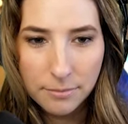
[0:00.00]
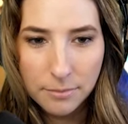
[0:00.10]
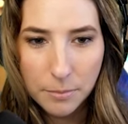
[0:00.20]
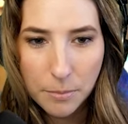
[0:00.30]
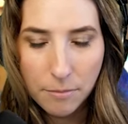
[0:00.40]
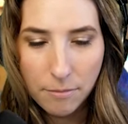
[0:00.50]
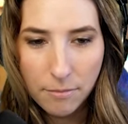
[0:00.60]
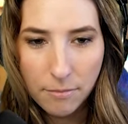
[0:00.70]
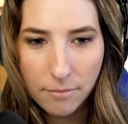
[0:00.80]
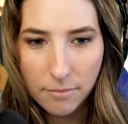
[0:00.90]
Oh.
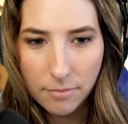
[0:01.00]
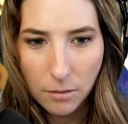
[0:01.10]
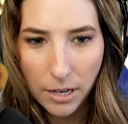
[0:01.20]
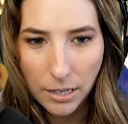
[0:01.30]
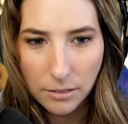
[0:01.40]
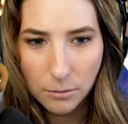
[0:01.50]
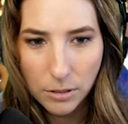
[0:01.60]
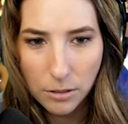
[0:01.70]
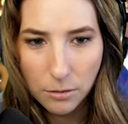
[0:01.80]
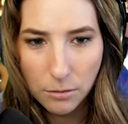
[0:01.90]
Okay,
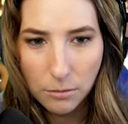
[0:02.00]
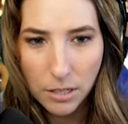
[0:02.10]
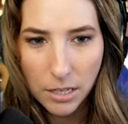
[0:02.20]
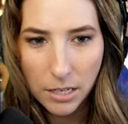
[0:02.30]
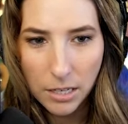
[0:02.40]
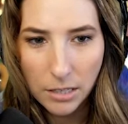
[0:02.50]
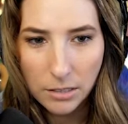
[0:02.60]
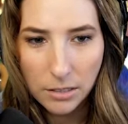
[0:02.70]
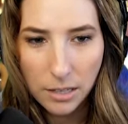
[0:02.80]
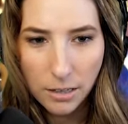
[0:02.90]
so we go through this